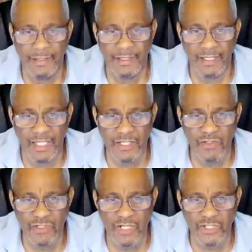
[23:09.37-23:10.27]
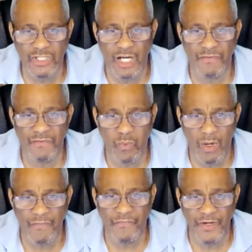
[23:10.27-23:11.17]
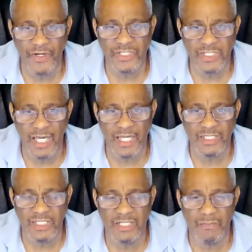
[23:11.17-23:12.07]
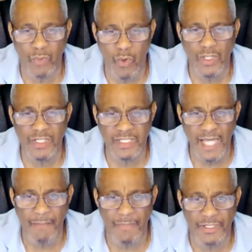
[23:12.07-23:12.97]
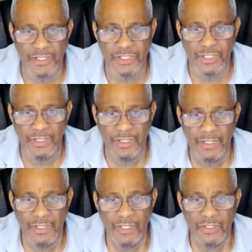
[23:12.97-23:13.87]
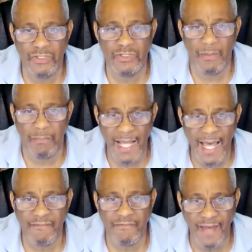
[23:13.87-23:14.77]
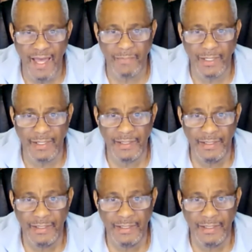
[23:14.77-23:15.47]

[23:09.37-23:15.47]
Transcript: The introduction of the welfare state did more damage to the black family